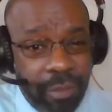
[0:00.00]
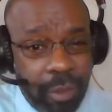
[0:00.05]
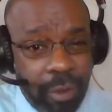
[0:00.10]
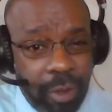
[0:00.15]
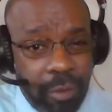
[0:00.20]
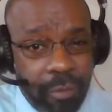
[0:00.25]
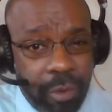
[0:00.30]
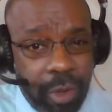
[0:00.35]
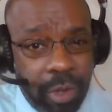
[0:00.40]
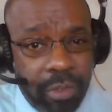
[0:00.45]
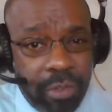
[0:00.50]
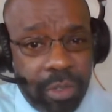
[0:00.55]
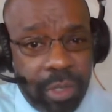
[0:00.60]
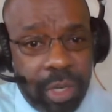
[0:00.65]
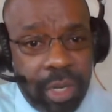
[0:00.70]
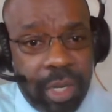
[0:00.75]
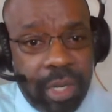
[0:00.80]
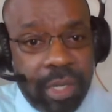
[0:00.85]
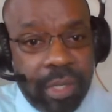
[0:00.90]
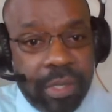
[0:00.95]

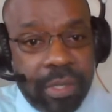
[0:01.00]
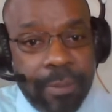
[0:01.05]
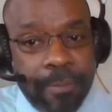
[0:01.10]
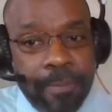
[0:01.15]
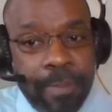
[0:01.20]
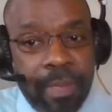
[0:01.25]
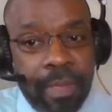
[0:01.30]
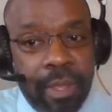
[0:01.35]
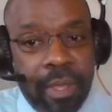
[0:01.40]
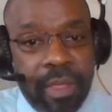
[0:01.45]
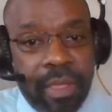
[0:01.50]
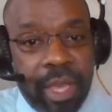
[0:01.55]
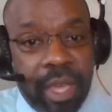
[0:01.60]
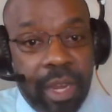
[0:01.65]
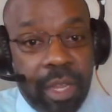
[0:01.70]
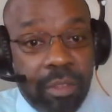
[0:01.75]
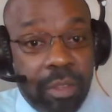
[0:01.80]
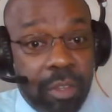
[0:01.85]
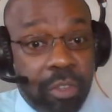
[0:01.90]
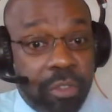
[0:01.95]
universities
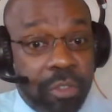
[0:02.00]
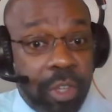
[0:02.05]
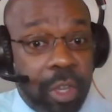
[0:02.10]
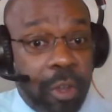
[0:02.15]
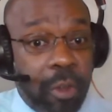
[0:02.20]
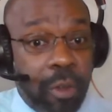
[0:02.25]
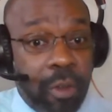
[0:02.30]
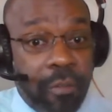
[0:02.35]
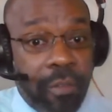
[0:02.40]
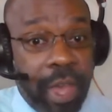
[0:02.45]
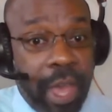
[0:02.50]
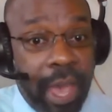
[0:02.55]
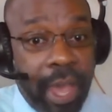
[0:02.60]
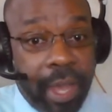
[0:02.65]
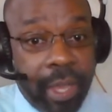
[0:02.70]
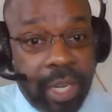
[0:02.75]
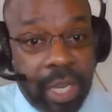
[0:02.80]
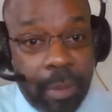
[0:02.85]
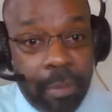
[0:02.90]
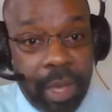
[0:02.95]
that is a center of
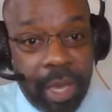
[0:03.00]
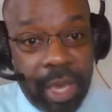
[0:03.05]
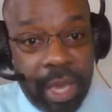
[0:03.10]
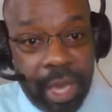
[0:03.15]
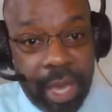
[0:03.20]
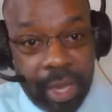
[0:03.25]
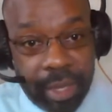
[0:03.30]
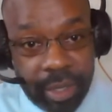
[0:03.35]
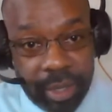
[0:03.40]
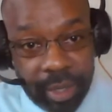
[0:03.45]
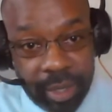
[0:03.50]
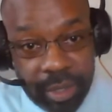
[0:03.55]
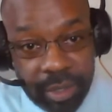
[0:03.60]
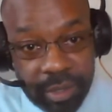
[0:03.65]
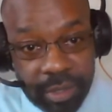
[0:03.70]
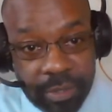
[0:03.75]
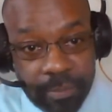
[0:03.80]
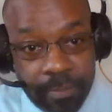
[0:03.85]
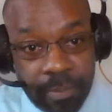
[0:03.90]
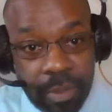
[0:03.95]
academic
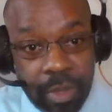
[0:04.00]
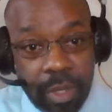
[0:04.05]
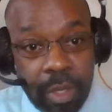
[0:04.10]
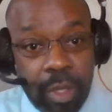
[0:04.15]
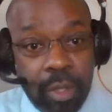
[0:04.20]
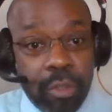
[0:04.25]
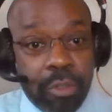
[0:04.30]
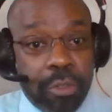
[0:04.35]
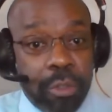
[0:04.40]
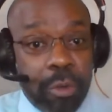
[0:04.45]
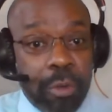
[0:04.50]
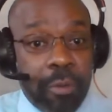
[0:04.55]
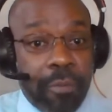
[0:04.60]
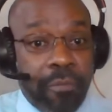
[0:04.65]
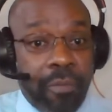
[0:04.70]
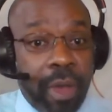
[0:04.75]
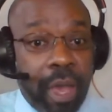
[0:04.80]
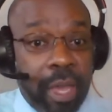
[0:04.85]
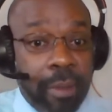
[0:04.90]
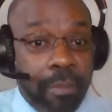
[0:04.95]
excellence
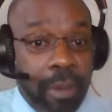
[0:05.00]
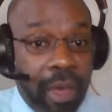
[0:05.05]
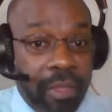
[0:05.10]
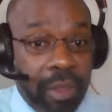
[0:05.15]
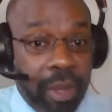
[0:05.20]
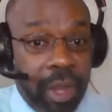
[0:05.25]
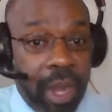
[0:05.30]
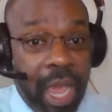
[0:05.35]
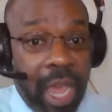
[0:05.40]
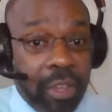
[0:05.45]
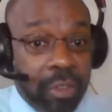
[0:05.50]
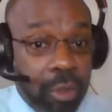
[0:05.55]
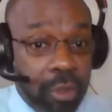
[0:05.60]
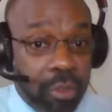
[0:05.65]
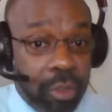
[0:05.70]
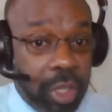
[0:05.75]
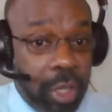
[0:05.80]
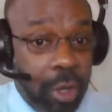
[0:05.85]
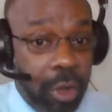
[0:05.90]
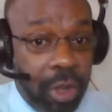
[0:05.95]
certified by the National
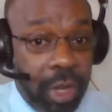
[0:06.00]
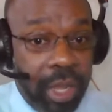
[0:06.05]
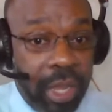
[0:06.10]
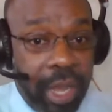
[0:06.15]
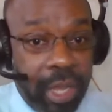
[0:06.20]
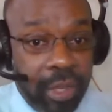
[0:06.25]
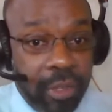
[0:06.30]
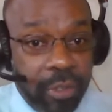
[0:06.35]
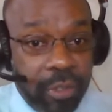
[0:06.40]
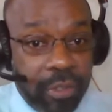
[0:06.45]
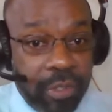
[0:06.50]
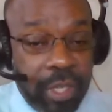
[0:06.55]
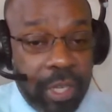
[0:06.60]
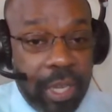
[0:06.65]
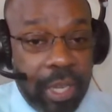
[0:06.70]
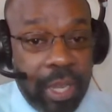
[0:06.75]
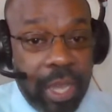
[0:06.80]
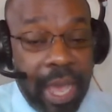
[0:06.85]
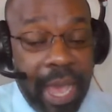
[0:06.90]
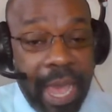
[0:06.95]
Security
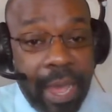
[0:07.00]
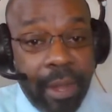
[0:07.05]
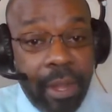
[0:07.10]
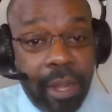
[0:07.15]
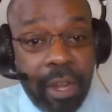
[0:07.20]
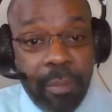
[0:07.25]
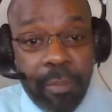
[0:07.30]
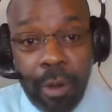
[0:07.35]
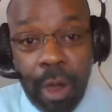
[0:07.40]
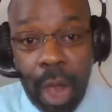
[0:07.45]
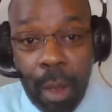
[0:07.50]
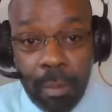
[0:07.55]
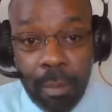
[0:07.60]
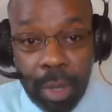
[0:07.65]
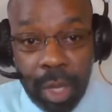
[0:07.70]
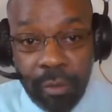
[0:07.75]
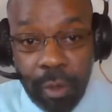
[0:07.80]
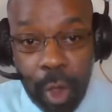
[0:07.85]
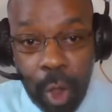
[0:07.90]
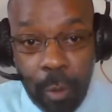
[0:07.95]
Agency and
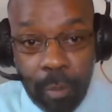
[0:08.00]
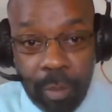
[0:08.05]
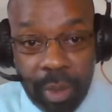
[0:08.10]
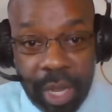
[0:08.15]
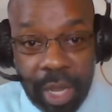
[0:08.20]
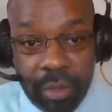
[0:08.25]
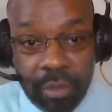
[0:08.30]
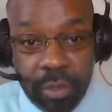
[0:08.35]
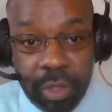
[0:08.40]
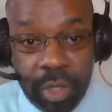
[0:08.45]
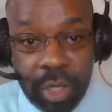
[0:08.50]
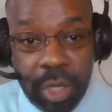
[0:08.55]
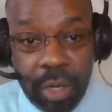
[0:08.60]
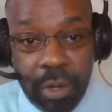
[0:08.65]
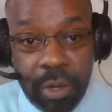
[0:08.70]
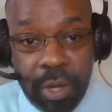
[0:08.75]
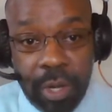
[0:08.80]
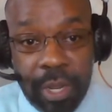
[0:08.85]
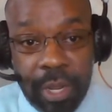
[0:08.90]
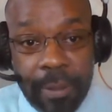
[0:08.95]
Department of Homeland
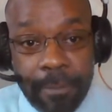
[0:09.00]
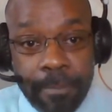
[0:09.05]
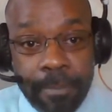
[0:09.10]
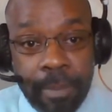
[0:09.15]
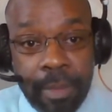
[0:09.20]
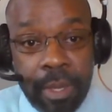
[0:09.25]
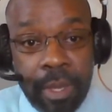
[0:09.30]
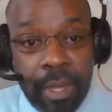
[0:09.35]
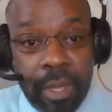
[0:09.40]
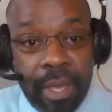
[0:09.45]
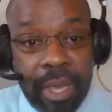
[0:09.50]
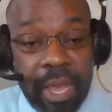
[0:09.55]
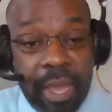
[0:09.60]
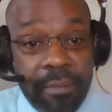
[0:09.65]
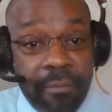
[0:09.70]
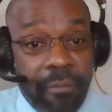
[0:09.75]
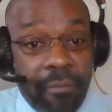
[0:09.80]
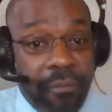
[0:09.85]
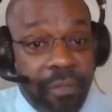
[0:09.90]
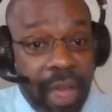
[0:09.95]
Security
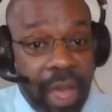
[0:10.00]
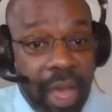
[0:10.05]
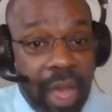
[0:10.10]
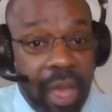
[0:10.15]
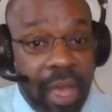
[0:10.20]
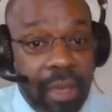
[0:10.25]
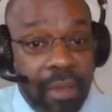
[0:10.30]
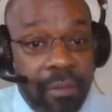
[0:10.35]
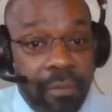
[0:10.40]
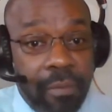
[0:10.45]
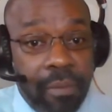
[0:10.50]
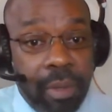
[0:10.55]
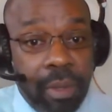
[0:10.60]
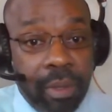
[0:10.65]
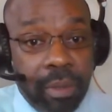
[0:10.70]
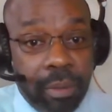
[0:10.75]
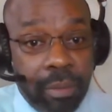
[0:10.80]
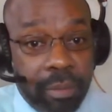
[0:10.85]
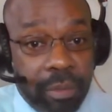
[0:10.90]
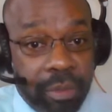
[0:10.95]
in five
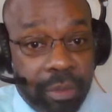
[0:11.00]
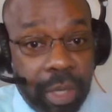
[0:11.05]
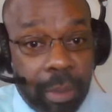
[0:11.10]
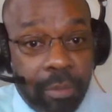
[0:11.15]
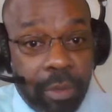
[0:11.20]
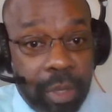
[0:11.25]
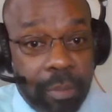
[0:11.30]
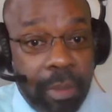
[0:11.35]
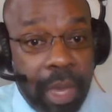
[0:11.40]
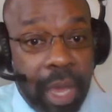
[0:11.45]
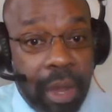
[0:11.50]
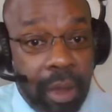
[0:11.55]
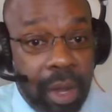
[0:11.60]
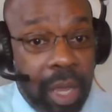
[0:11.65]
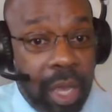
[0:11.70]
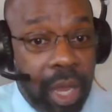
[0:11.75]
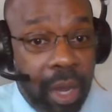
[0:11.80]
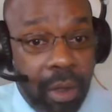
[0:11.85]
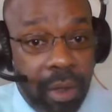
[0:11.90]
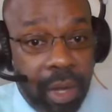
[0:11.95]
subject matter
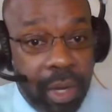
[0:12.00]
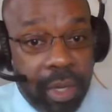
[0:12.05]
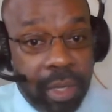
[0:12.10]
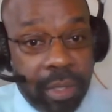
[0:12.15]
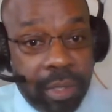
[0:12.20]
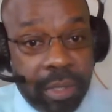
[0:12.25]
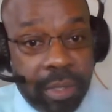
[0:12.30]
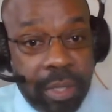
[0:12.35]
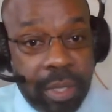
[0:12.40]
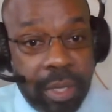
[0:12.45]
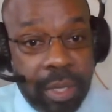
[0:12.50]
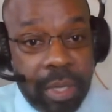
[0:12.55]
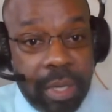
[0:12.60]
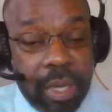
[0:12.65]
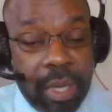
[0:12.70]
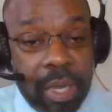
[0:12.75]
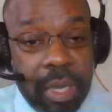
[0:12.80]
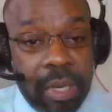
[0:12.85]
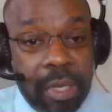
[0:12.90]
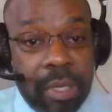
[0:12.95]
areas
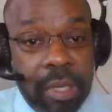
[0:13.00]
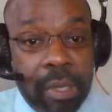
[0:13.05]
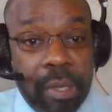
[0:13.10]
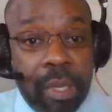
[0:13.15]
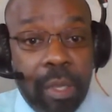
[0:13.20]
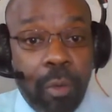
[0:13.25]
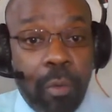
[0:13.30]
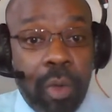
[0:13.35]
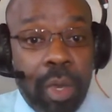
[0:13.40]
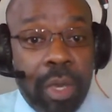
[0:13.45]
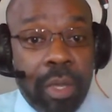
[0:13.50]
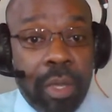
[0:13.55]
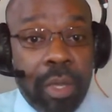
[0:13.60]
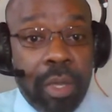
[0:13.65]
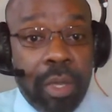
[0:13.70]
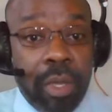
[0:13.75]
uh, dealing with